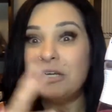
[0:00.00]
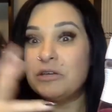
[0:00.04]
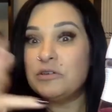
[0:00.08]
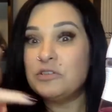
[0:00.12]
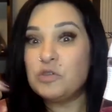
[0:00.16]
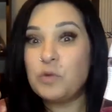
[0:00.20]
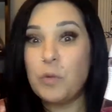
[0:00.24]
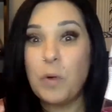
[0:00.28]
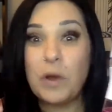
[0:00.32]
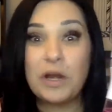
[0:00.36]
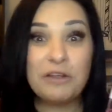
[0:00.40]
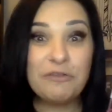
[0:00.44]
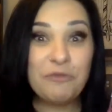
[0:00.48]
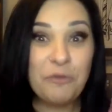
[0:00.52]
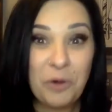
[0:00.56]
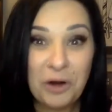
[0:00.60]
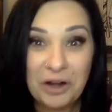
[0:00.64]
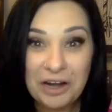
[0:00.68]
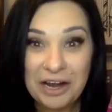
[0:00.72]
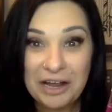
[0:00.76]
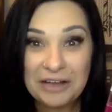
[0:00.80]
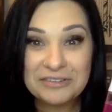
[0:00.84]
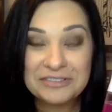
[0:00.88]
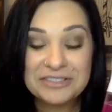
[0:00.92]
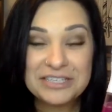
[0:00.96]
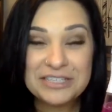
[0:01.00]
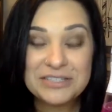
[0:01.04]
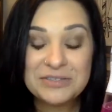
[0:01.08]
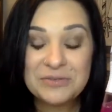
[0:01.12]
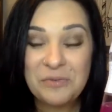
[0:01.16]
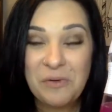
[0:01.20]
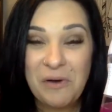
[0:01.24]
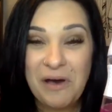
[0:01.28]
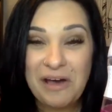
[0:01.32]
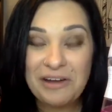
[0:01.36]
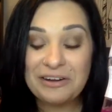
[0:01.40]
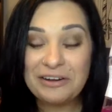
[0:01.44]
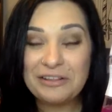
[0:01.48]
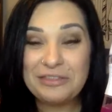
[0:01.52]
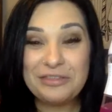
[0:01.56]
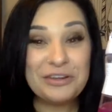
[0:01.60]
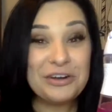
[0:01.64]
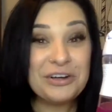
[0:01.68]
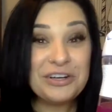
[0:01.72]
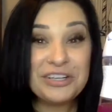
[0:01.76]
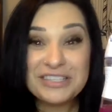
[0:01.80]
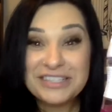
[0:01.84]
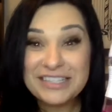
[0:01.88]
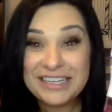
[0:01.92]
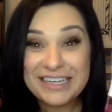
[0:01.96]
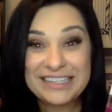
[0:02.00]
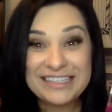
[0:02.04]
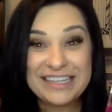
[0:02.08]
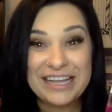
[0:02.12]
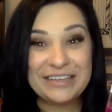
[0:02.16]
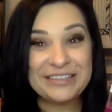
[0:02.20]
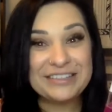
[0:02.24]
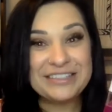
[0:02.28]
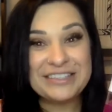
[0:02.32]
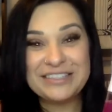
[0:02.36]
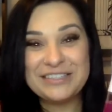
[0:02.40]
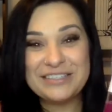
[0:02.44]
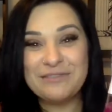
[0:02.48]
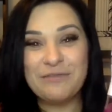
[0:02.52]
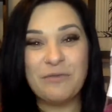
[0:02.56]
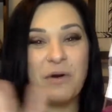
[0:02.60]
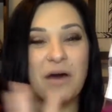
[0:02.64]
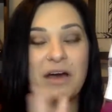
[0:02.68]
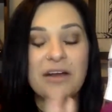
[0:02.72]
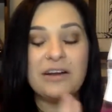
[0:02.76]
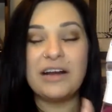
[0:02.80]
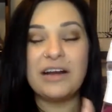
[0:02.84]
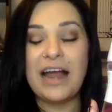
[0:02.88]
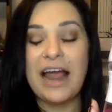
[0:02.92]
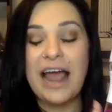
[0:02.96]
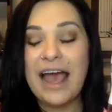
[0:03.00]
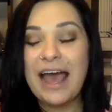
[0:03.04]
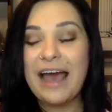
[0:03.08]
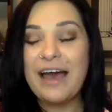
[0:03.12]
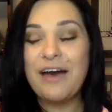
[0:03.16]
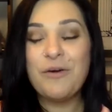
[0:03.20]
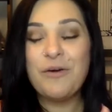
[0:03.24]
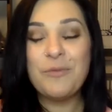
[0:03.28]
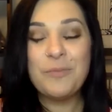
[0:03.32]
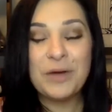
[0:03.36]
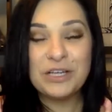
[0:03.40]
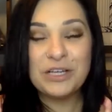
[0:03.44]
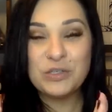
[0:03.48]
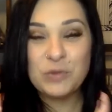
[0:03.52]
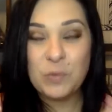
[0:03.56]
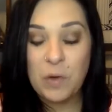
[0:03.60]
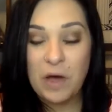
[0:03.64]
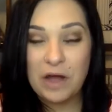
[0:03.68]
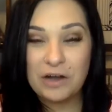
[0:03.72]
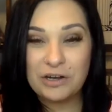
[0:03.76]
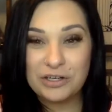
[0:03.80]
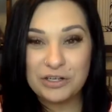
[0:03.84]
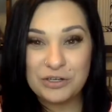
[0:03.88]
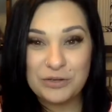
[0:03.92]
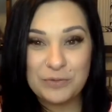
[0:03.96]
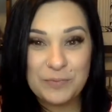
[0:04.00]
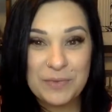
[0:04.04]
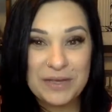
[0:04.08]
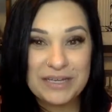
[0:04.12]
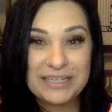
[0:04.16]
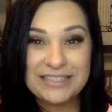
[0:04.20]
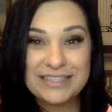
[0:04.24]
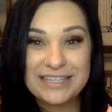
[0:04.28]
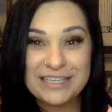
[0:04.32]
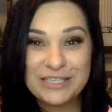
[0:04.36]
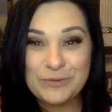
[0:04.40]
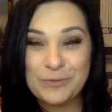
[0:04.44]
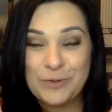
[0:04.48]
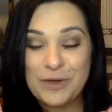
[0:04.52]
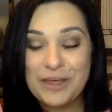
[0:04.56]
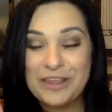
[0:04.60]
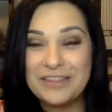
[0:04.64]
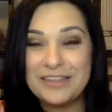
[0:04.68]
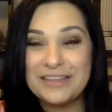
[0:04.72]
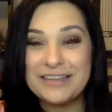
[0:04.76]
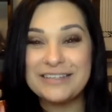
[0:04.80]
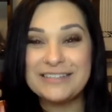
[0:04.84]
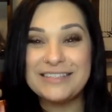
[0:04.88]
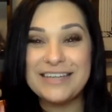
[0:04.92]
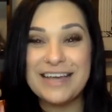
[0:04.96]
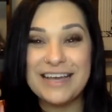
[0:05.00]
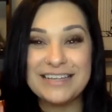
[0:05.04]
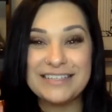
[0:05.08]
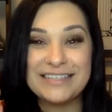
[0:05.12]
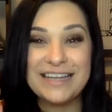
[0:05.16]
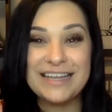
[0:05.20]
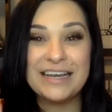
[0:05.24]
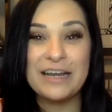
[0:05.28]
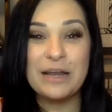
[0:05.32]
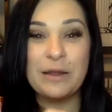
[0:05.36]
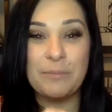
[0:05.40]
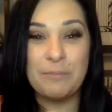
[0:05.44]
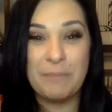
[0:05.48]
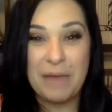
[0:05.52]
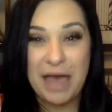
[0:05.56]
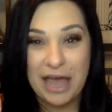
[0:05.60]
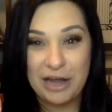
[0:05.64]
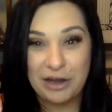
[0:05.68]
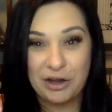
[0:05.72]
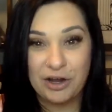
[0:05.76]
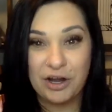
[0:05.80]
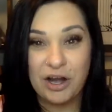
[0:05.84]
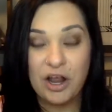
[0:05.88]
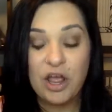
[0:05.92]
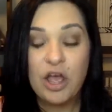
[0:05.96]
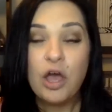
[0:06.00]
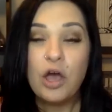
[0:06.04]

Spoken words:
24 ounces of water, 36 ounces of water. How much water you mix this with doesn't matter.